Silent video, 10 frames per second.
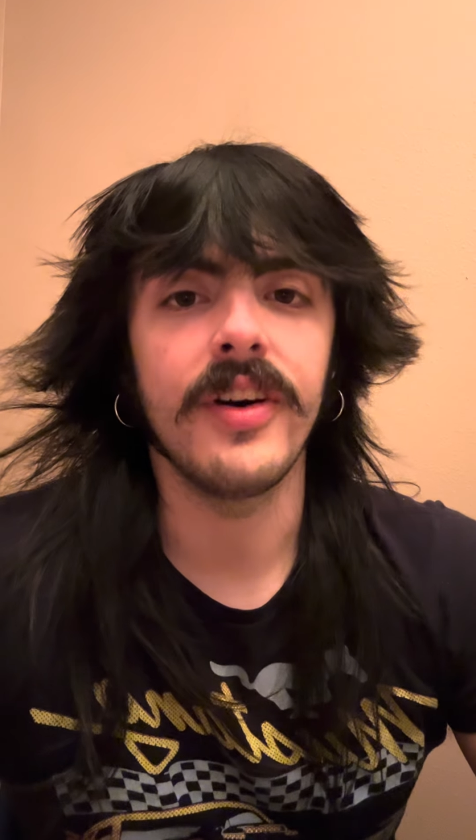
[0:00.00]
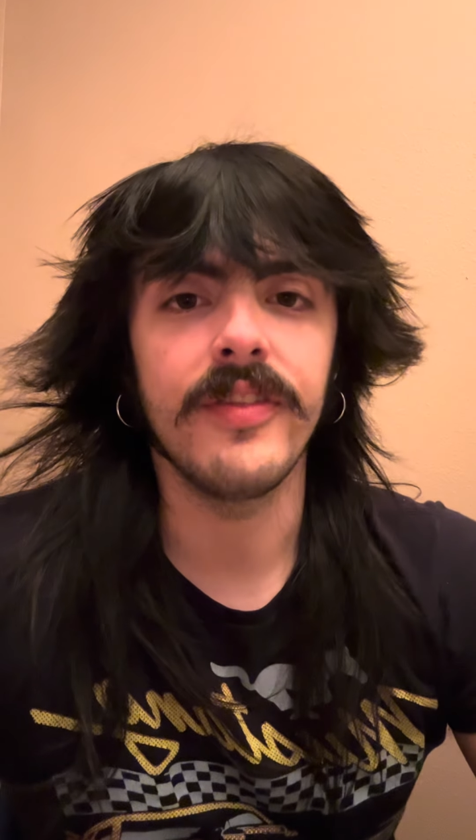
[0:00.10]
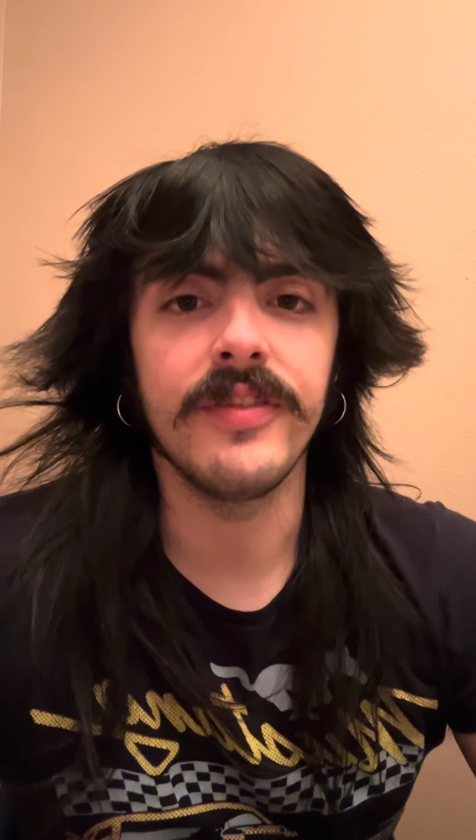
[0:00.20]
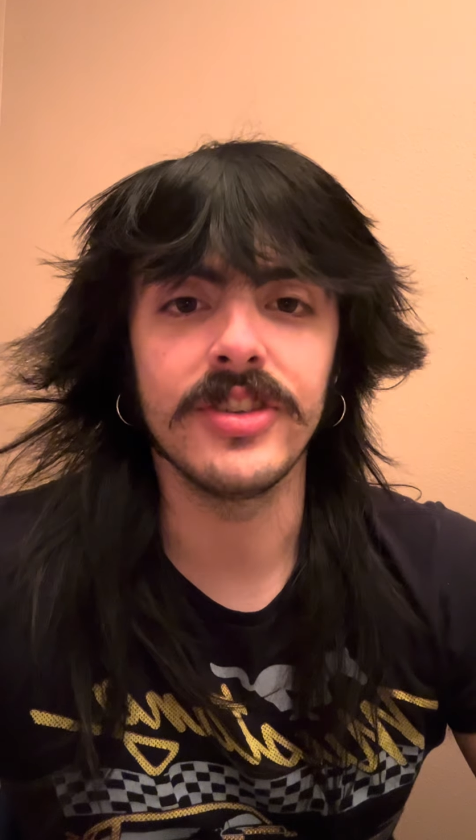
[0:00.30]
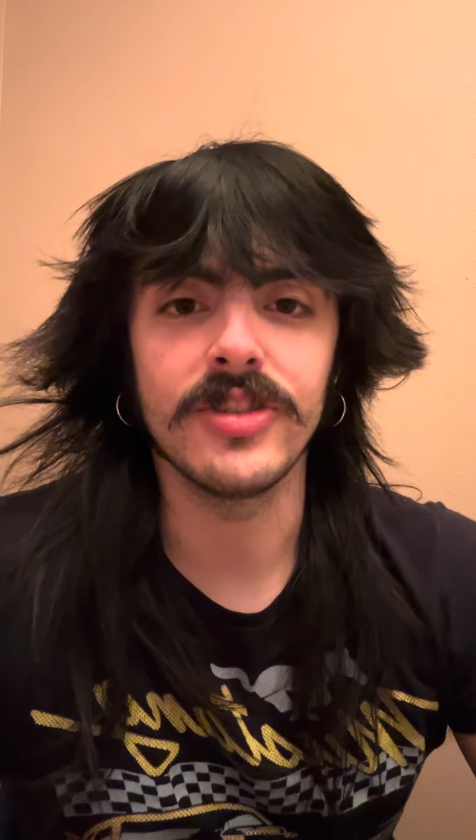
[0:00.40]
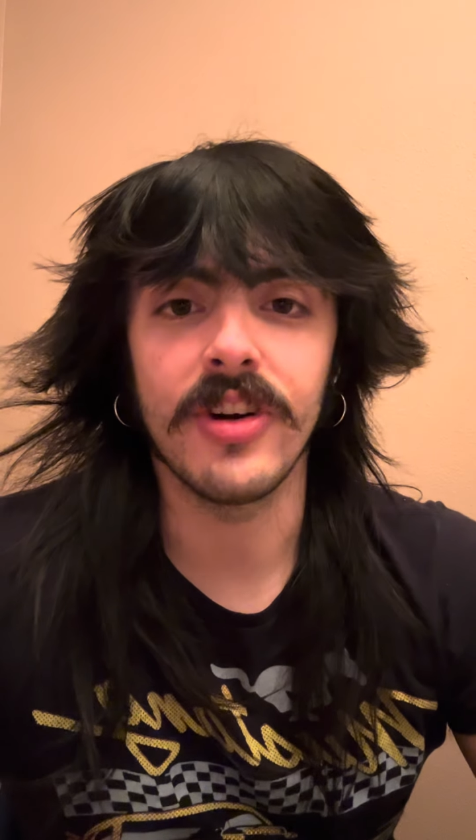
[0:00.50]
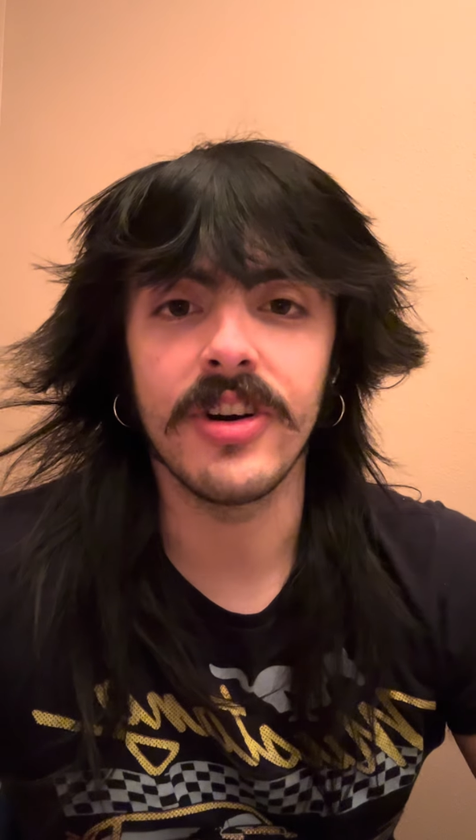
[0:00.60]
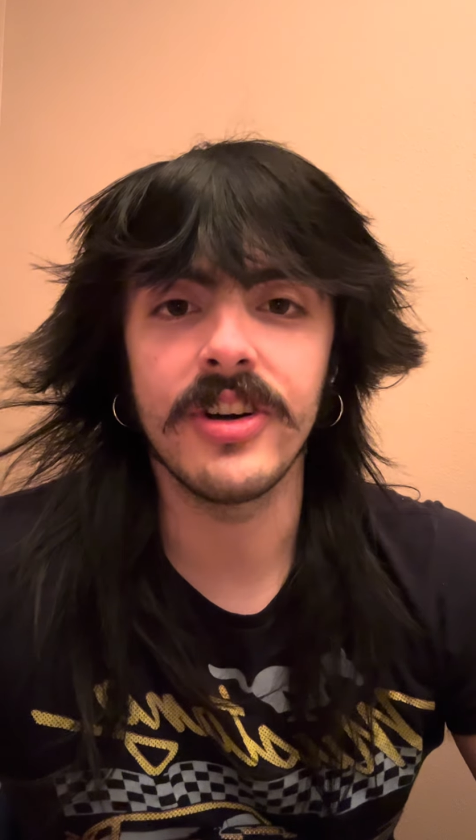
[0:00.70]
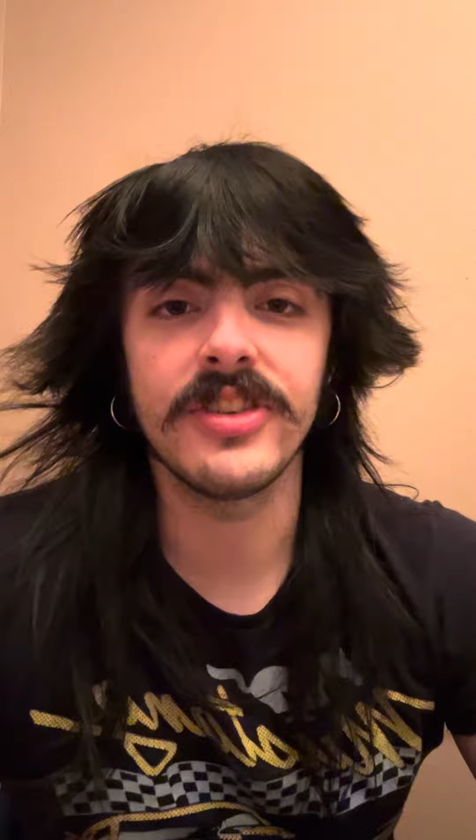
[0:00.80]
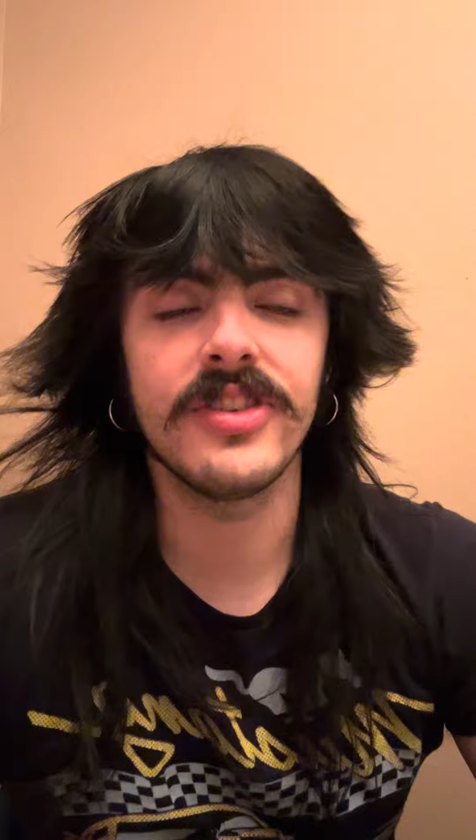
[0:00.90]
visual
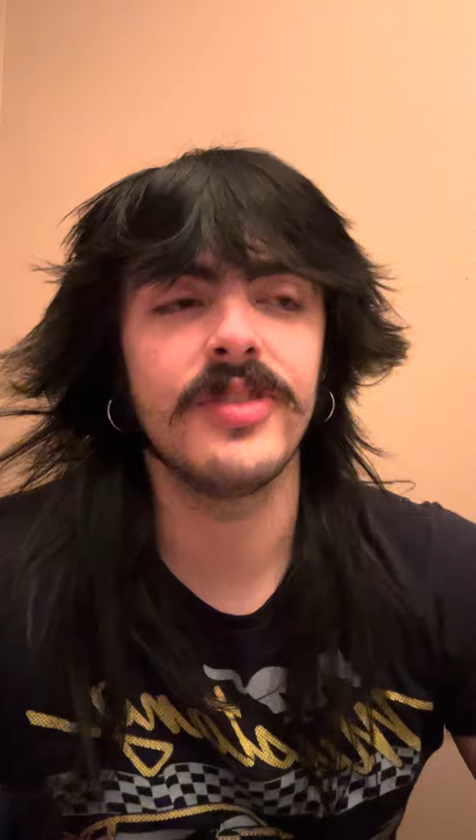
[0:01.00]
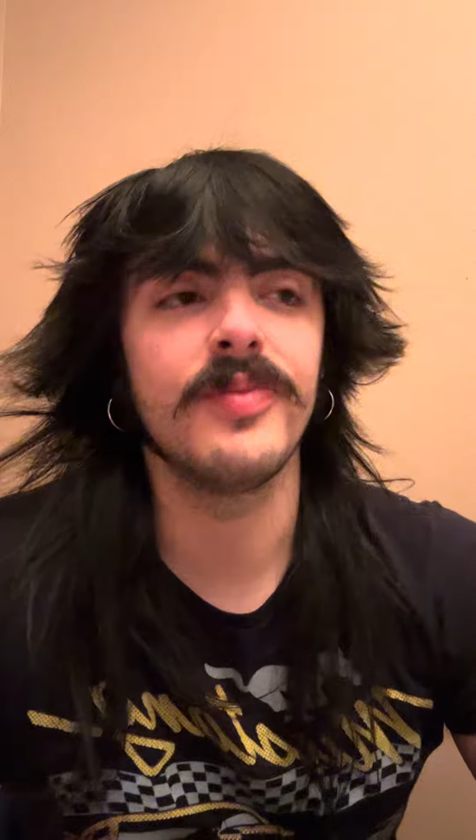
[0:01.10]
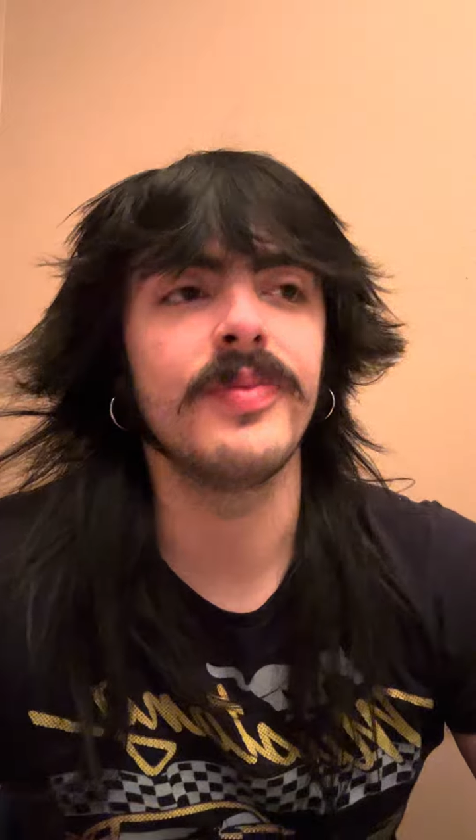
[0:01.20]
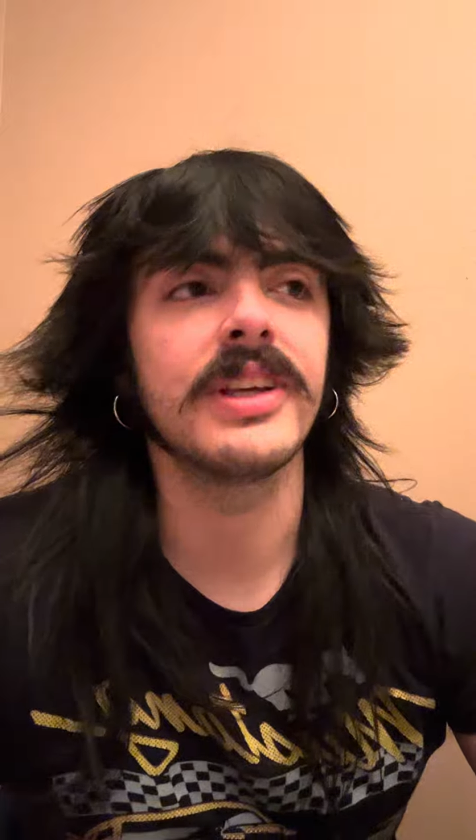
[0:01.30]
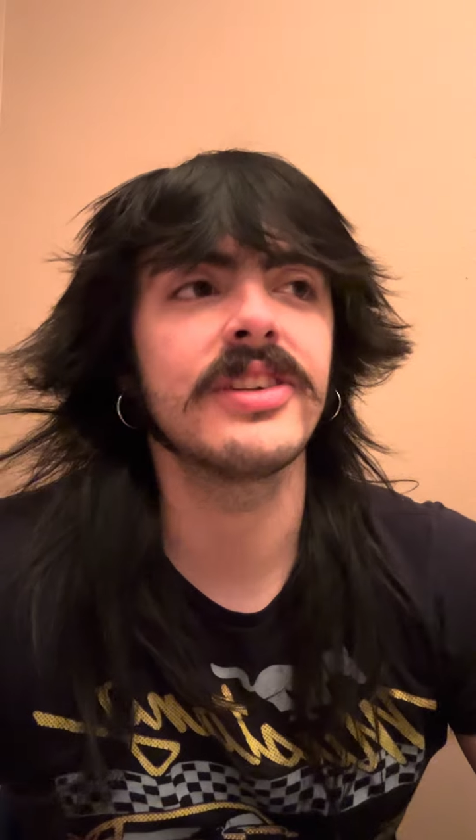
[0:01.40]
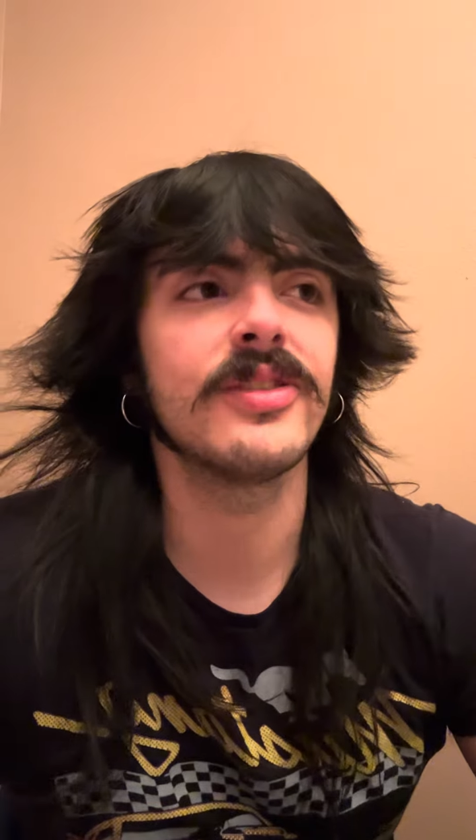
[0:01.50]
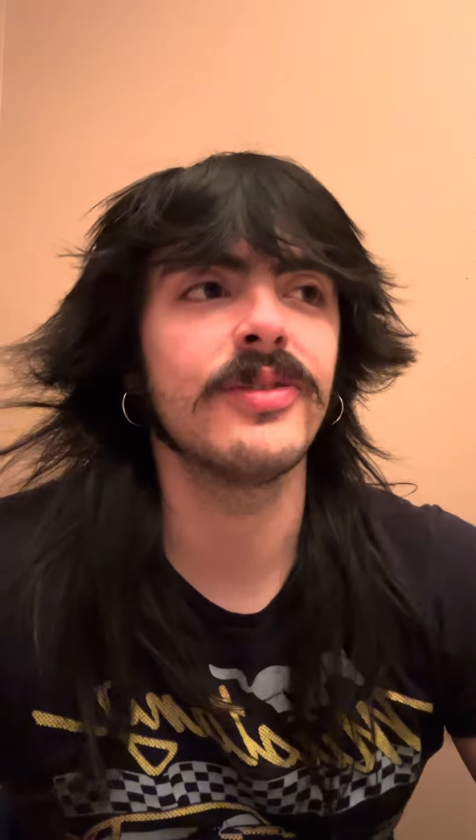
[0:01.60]
arts mixed